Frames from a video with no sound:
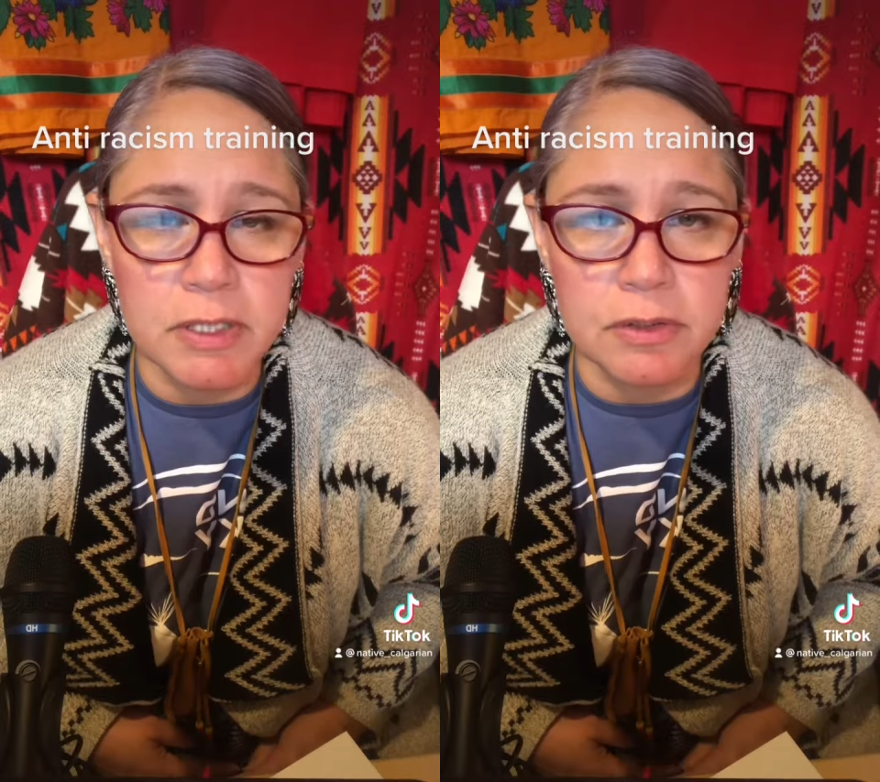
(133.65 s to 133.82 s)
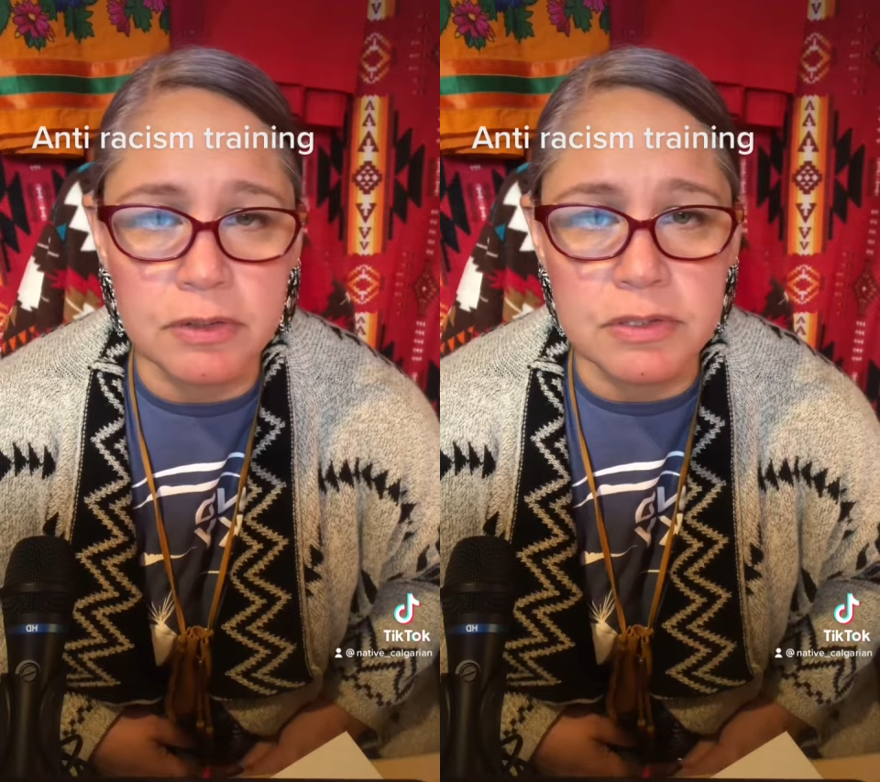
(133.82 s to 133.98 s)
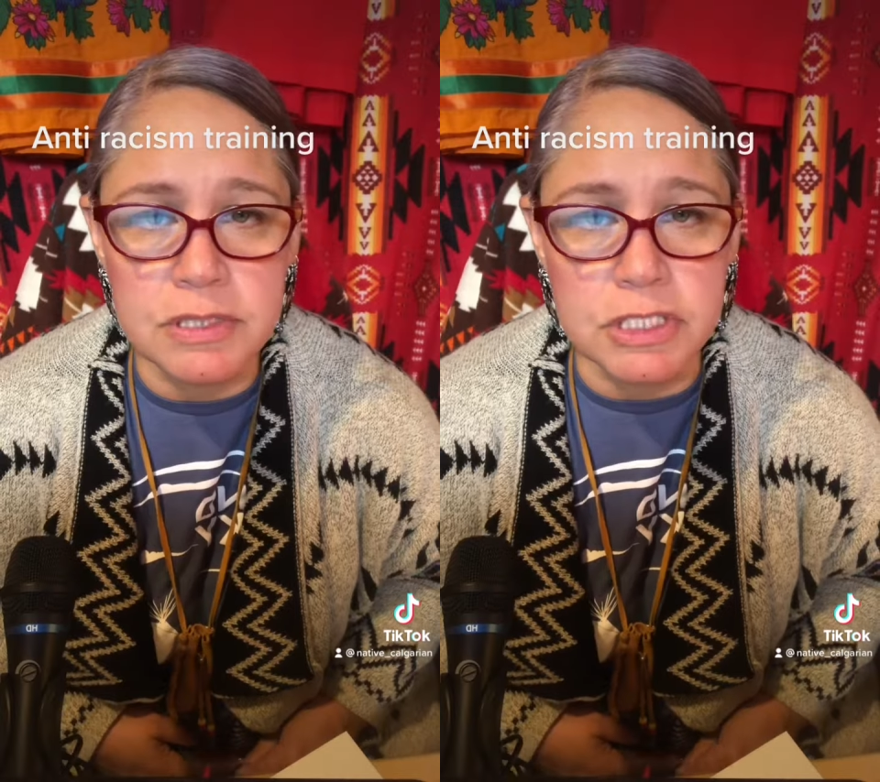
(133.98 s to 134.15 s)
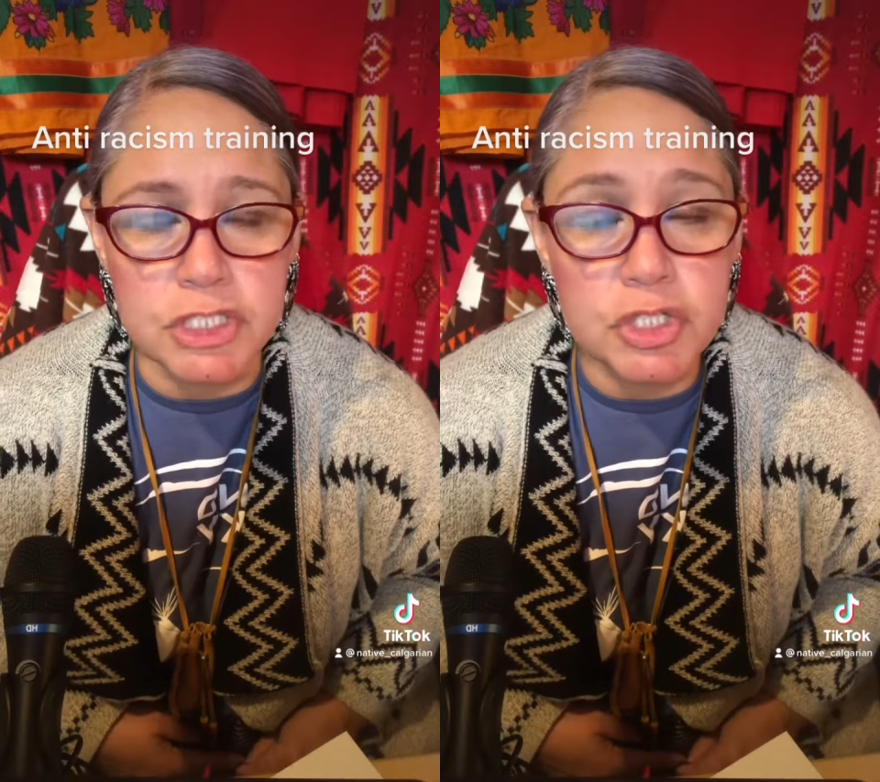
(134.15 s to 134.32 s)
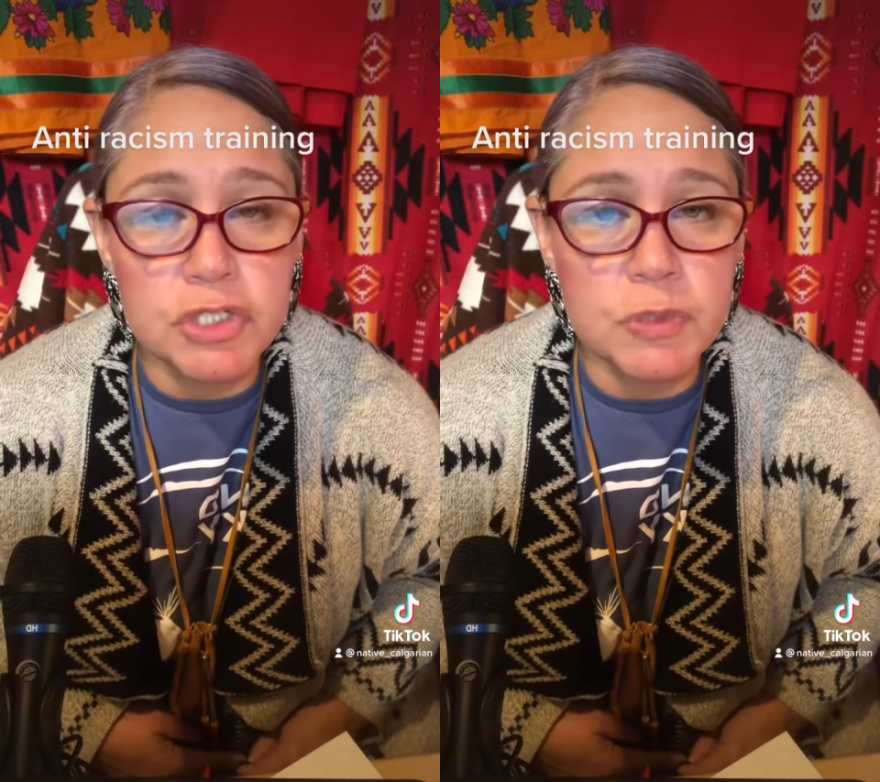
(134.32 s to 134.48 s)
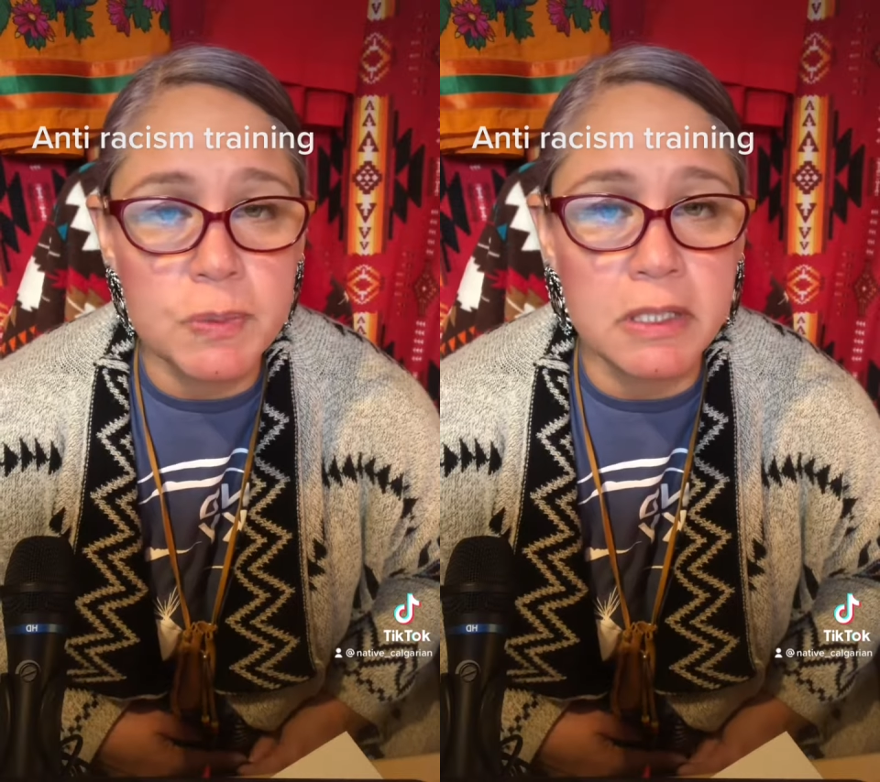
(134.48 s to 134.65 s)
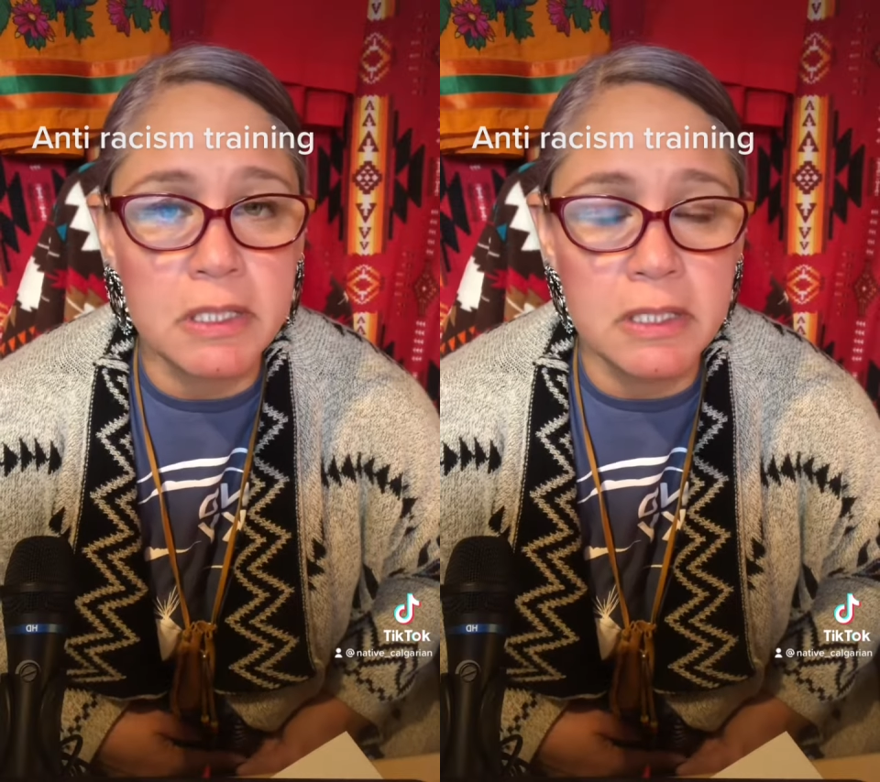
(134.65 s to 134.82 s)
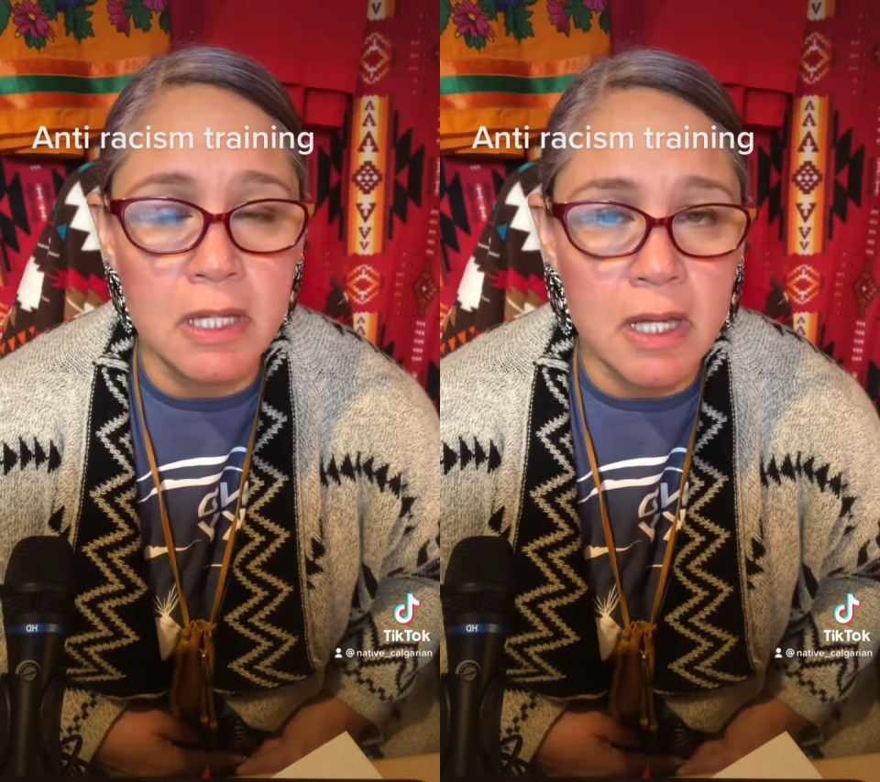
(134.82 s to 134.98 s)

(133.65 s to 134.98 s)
girls, and Two-Spirit